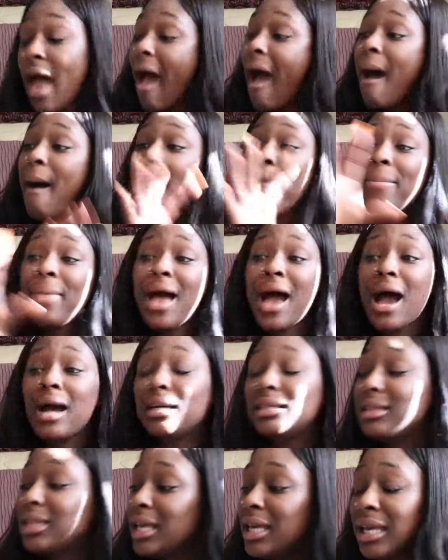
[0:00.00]
I'm
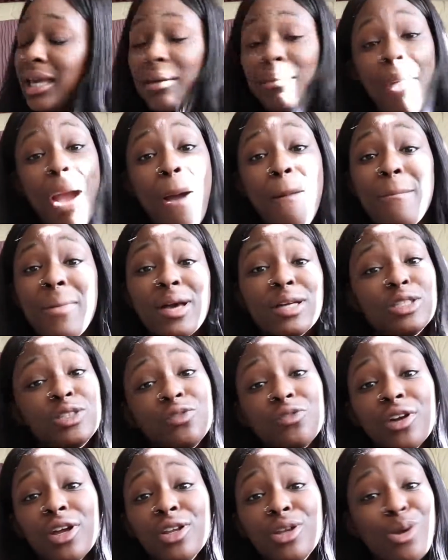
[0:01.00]
not thinking my
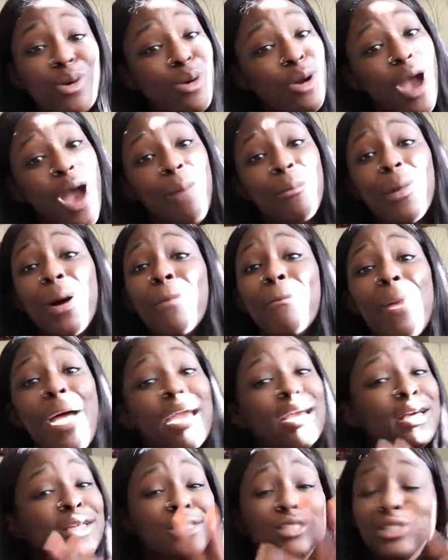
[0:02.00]
best friend don't got my
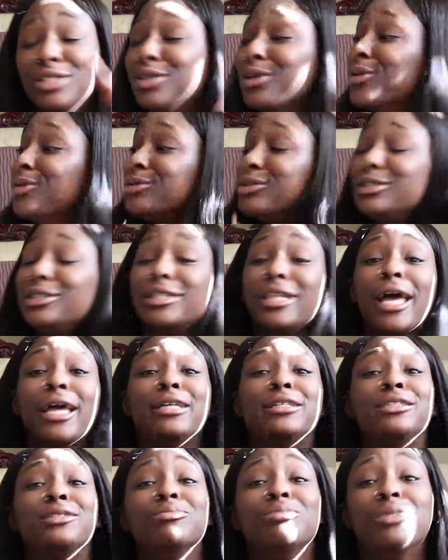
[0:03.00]
back because she gonna
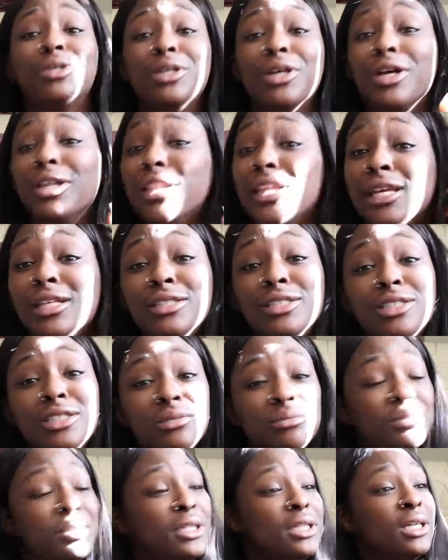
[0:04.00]
slice me or
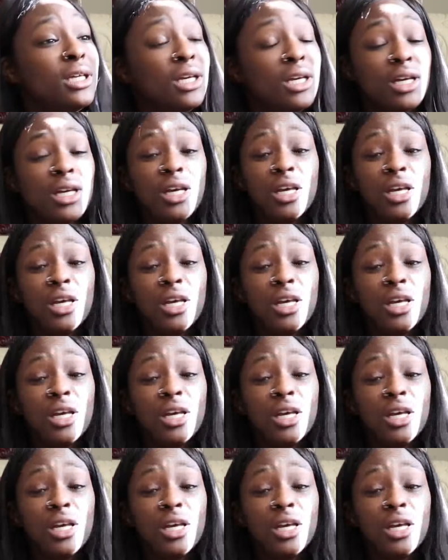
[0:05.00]
lynch me.